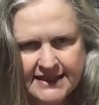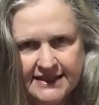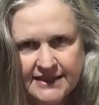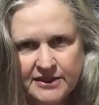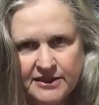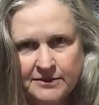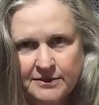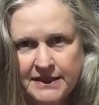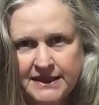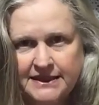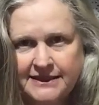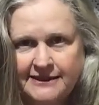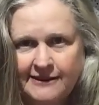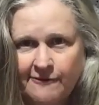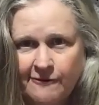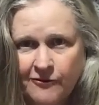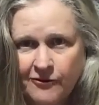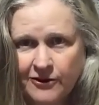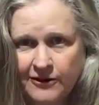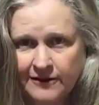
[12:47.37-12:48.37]
little bit
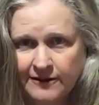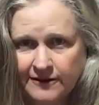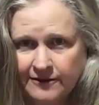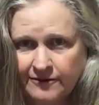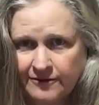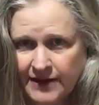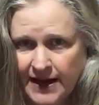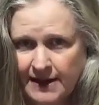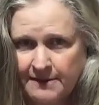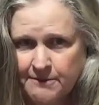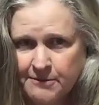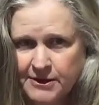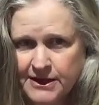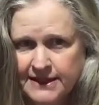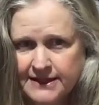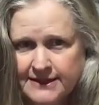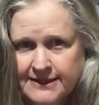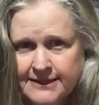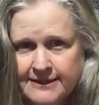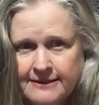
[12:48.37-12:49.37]
different
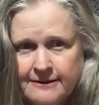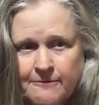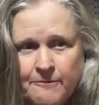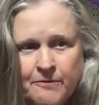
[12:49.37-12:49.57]
fabrics